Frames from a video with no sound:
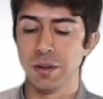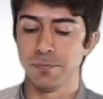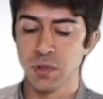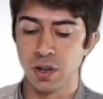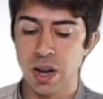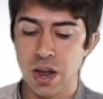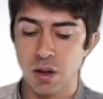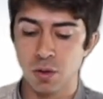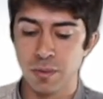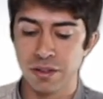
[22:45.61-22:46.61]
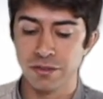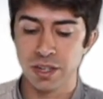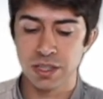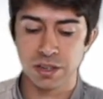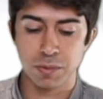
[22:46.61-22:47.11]
So now all my
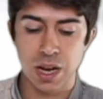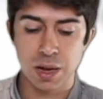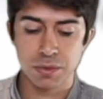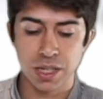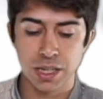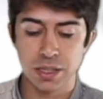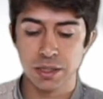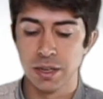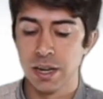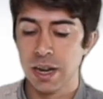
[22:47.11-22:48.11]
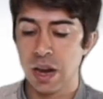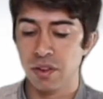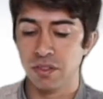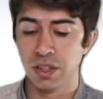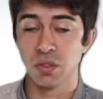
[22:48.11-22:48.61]
fillets have been updated,
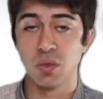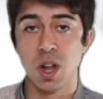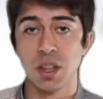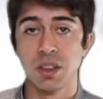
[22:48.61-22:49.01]
everything is fine.